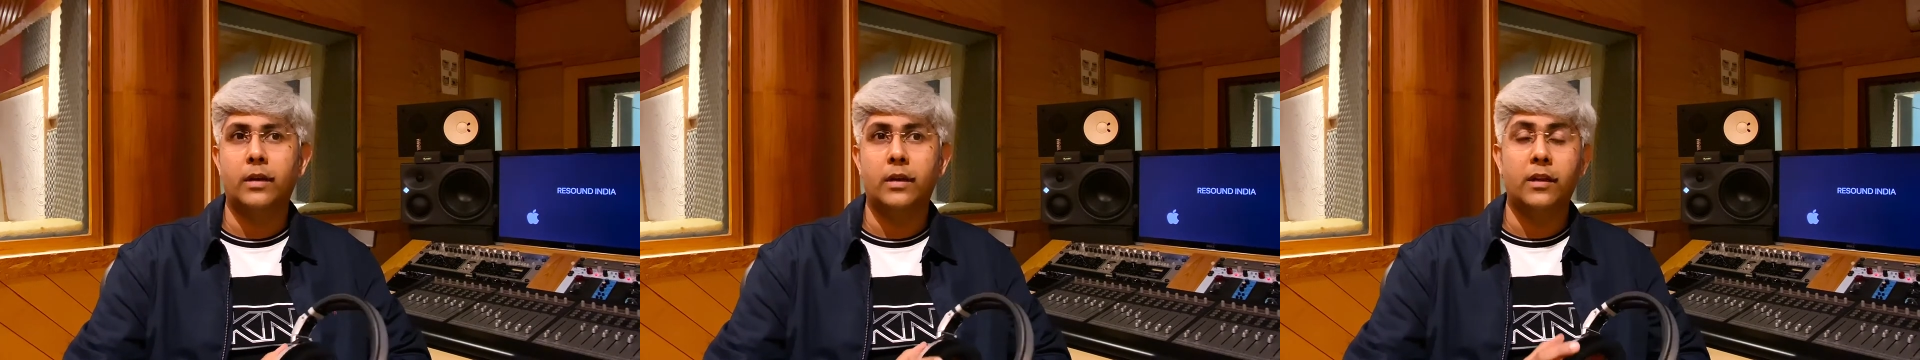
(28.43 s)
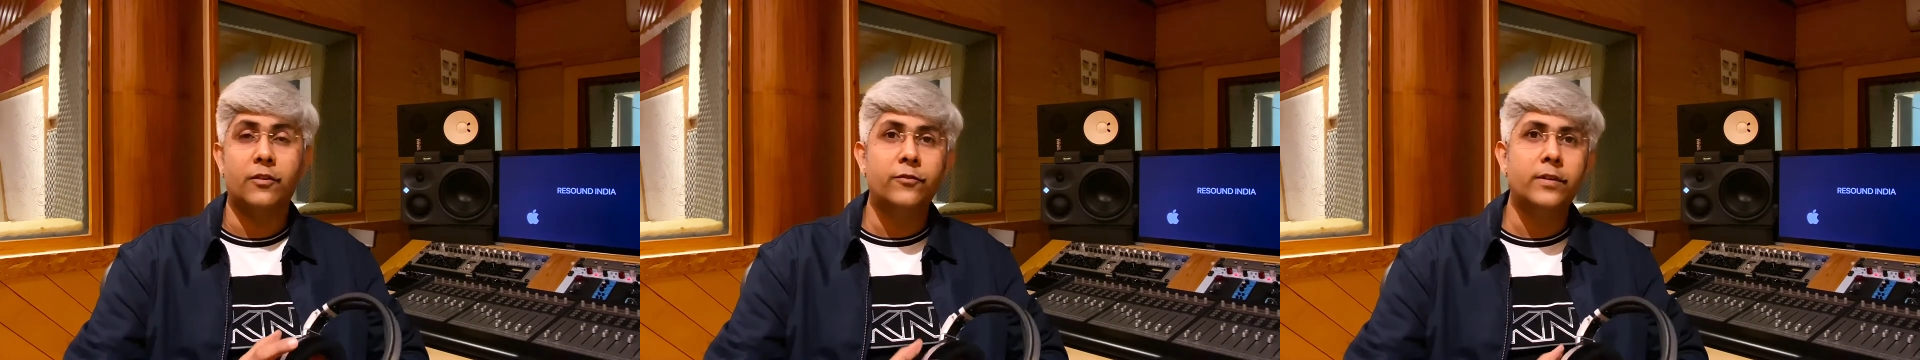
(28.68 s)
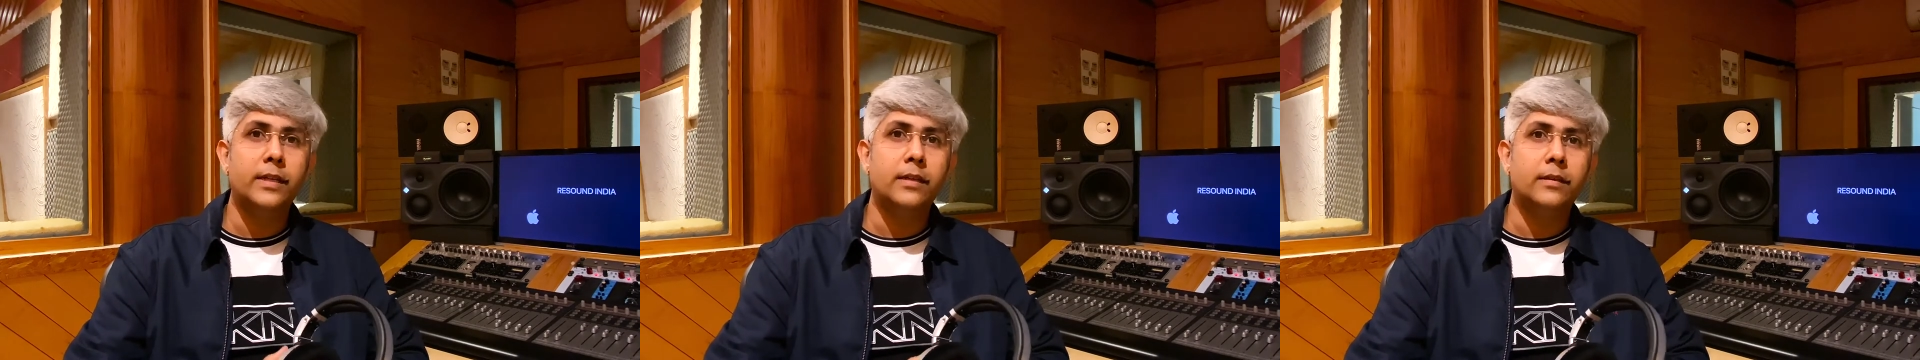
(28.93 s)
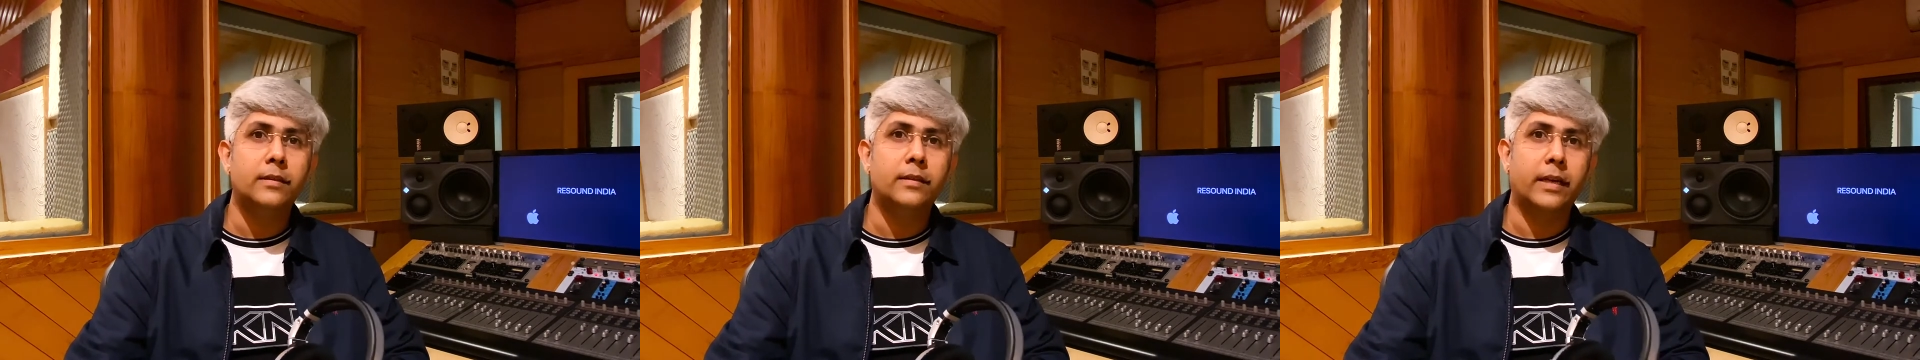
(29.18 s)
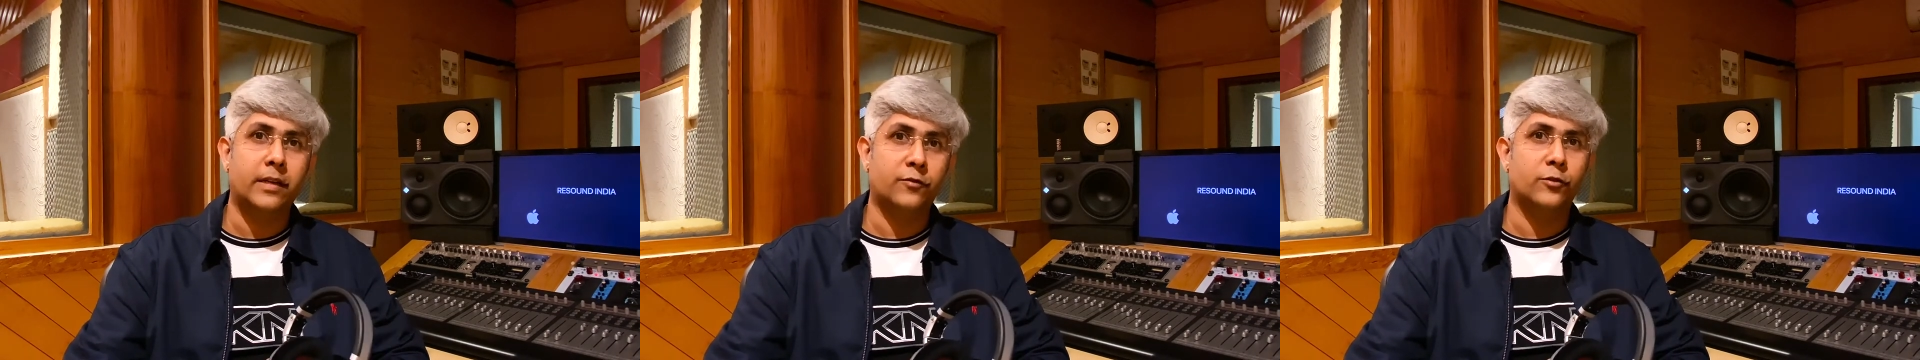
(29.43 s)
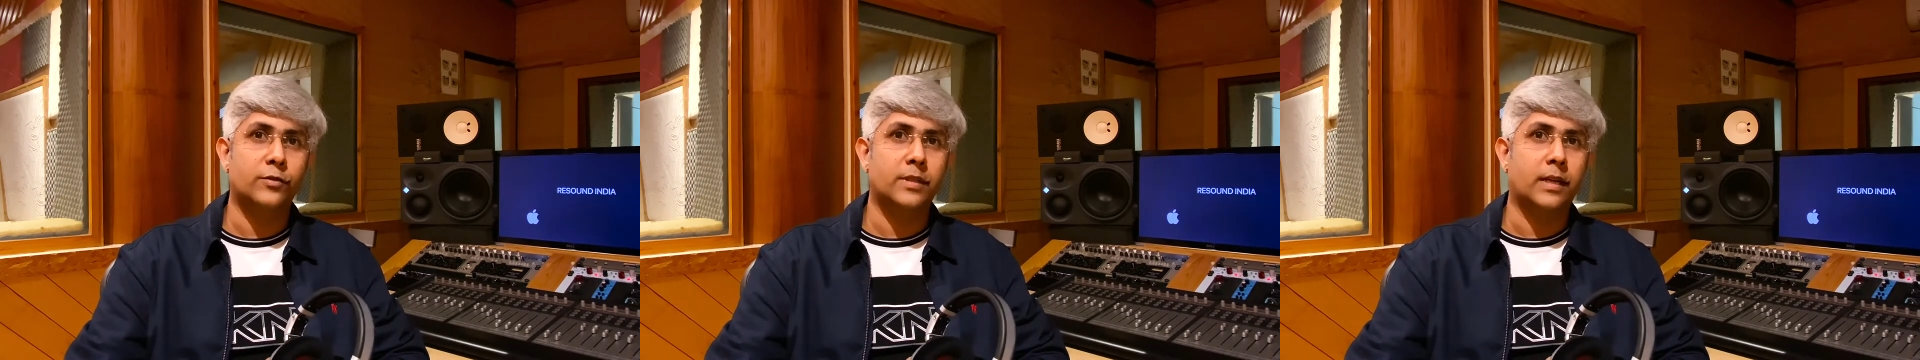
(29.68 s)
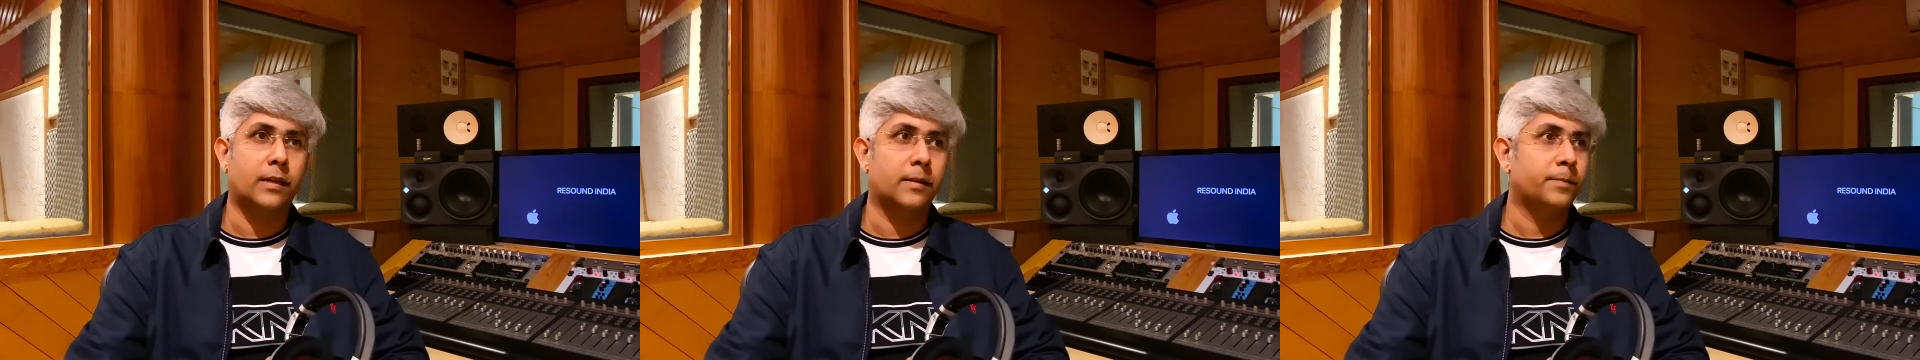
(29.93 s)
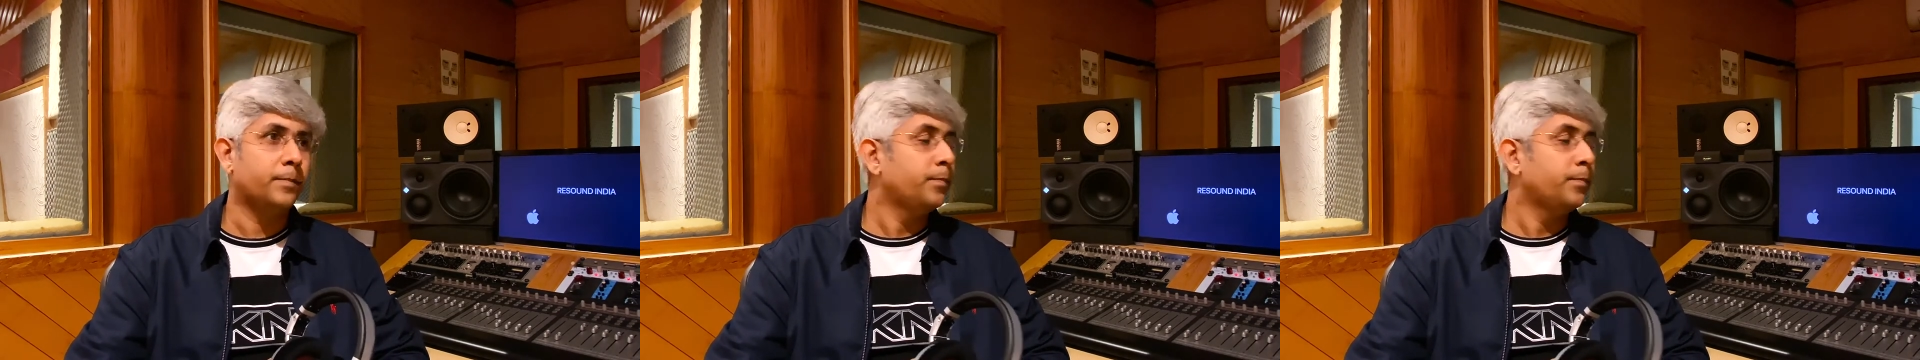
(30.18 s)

lovely the headphones are.